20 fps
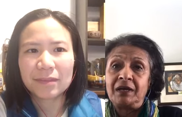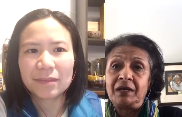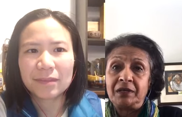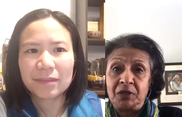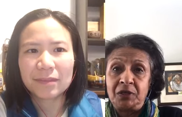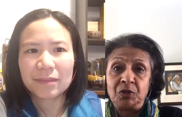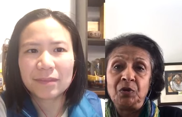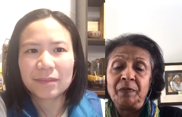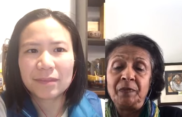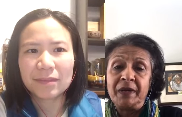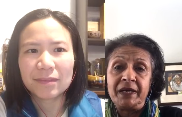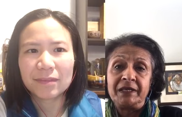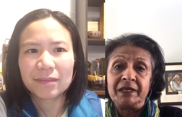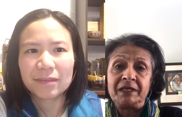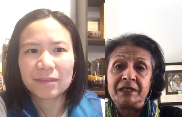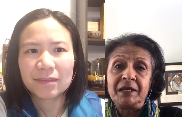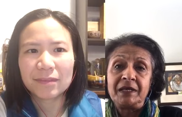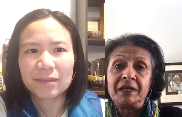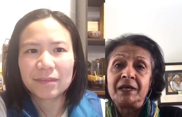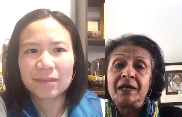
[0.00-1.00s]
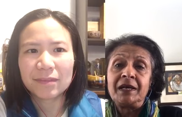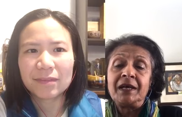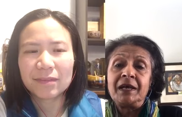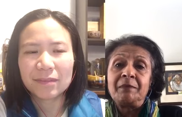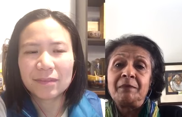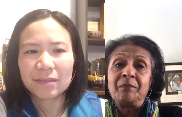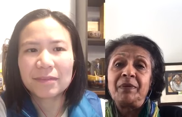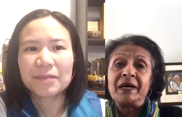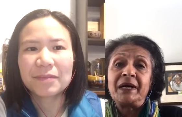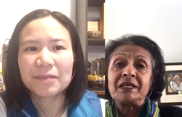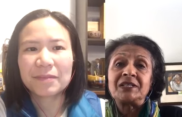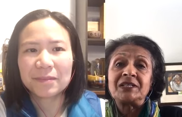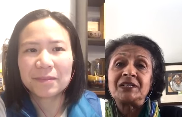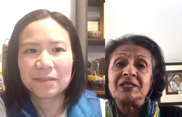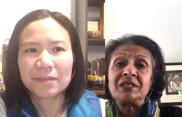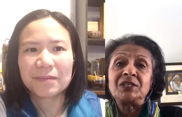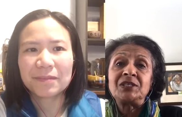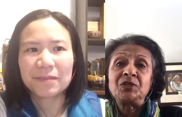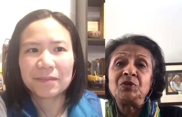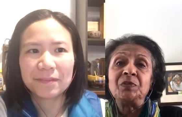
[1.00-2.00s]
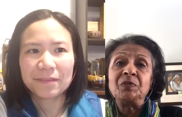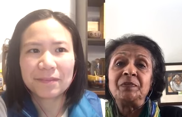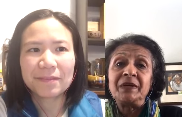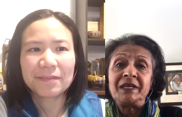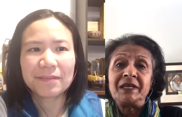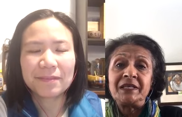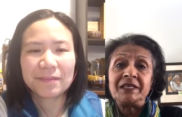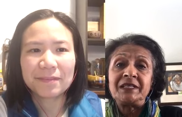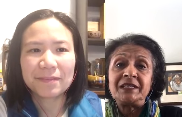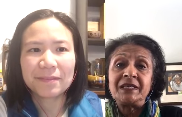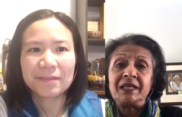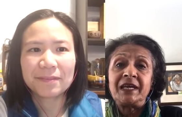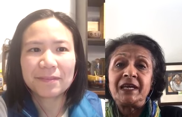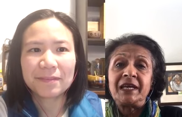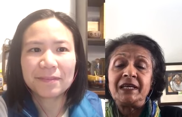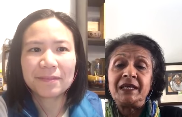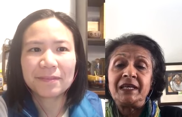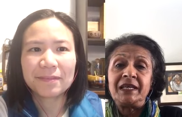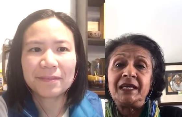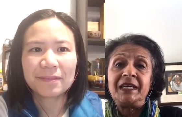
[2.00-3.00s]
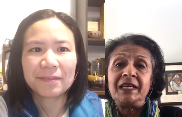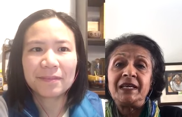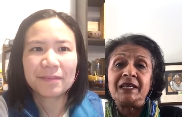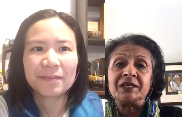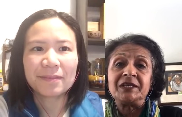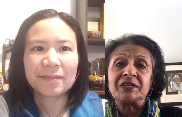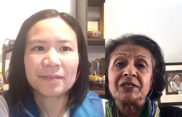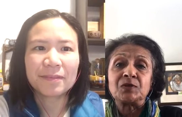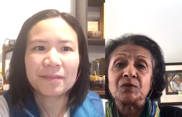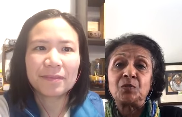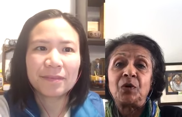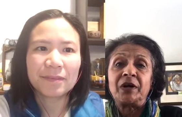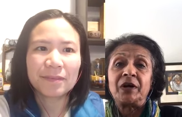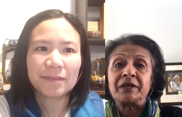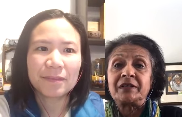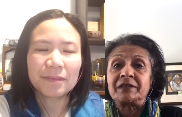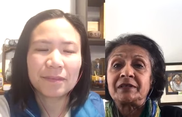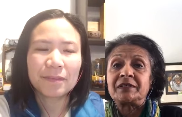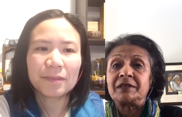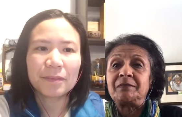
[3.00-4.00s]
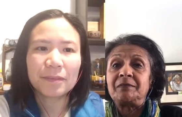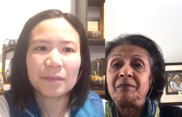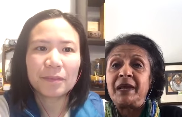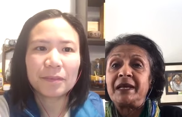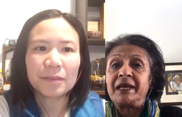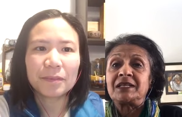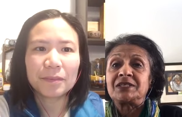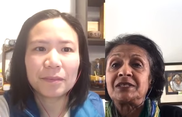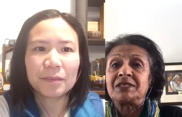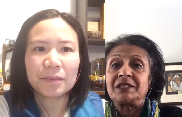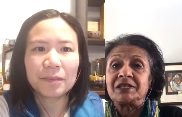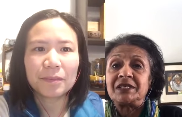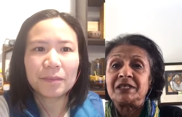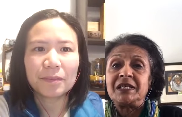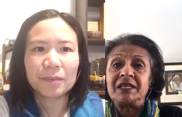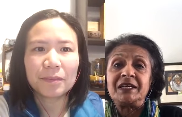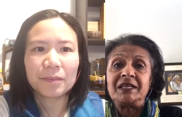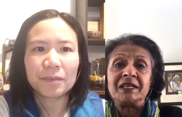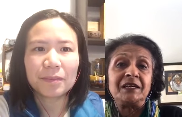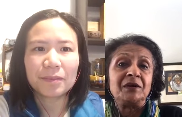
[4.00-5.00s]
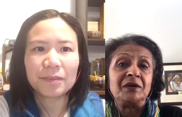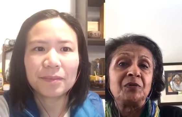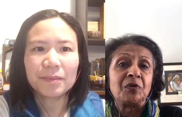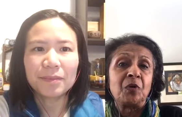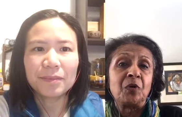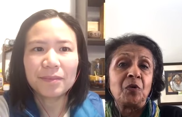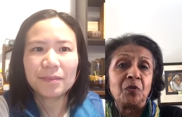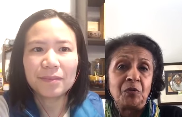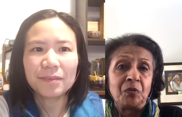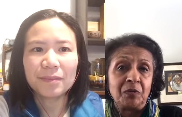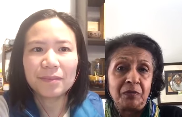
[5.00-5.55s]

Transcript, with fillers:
Speaker 1: humid, but this humidity and heat is what makes the tea grow